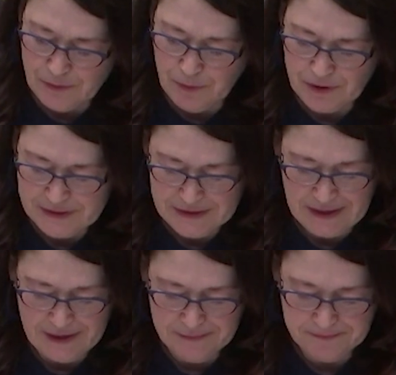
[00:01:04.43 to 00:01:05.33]
reports
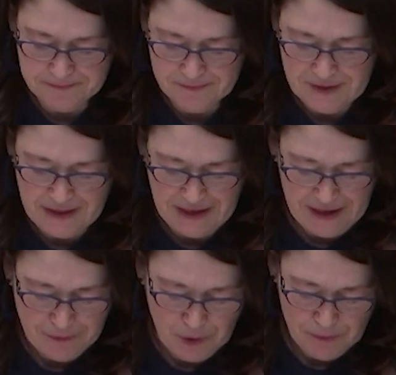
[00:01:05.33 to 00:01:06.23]
again, and I
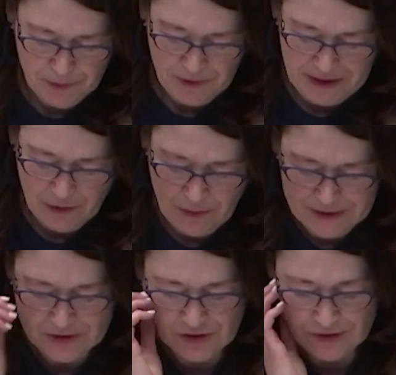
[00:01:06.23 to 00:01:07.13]
had a moment when I
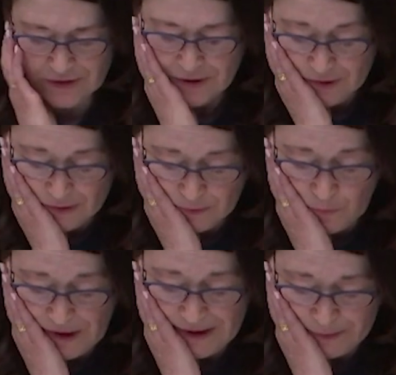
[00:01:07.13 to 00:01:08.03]
questioned
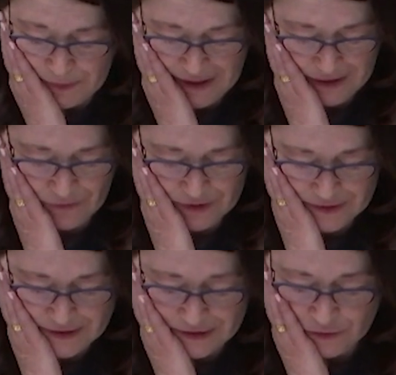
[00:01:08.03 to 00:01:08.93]
why we have to
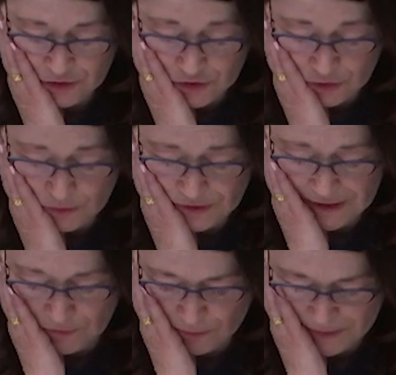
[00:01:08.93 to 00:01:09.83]
continue to show the
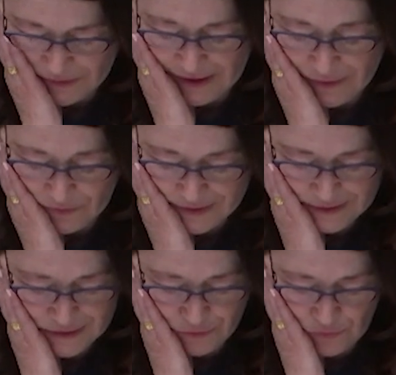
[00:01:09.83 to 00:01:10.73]
government the
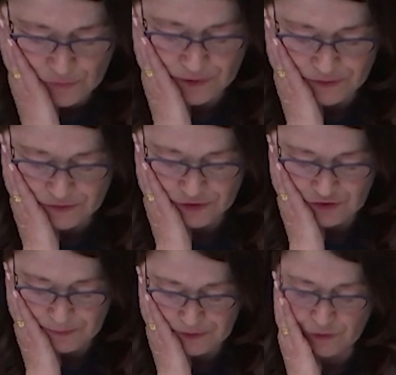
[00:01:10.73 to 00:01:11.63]
evidence of foreign
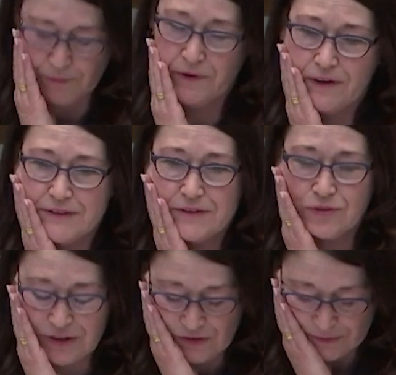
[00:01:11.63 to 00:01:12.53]
ownership and corporate
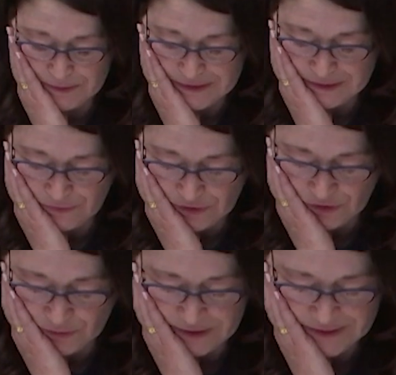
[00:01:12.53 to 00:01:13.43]
concentration in BC
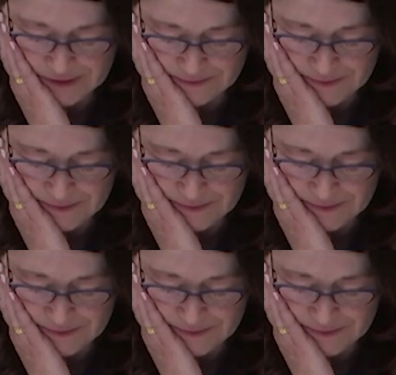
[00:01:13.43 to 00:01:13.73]
fisheries.